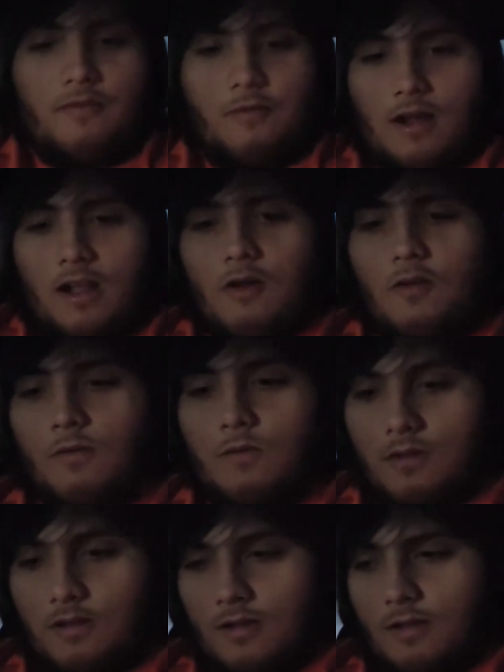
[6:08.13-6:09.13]
before I go
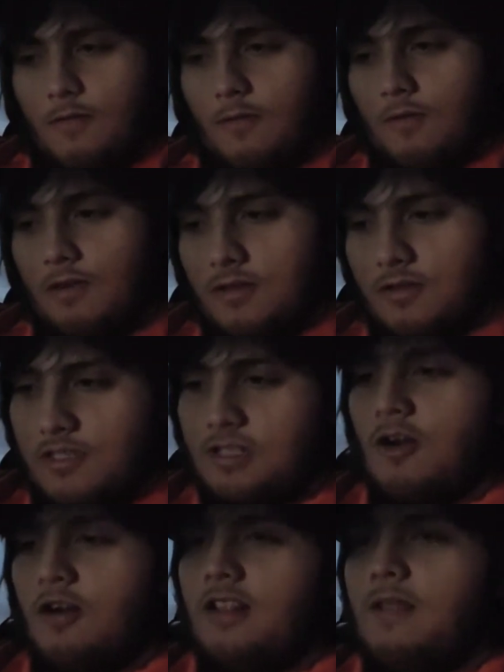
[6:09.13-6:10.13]

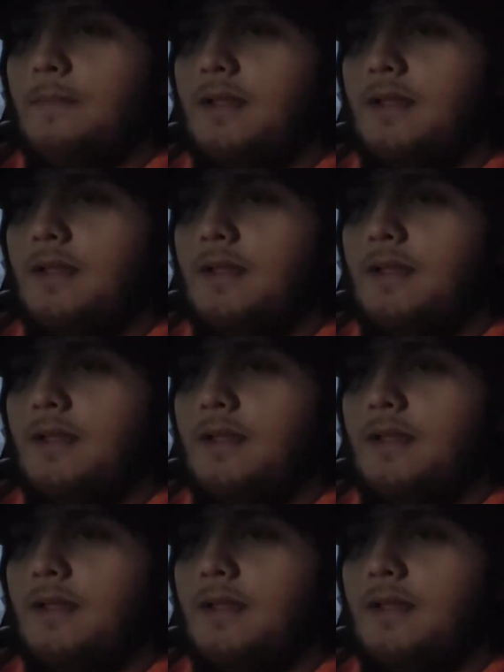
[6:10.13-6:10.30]
starting the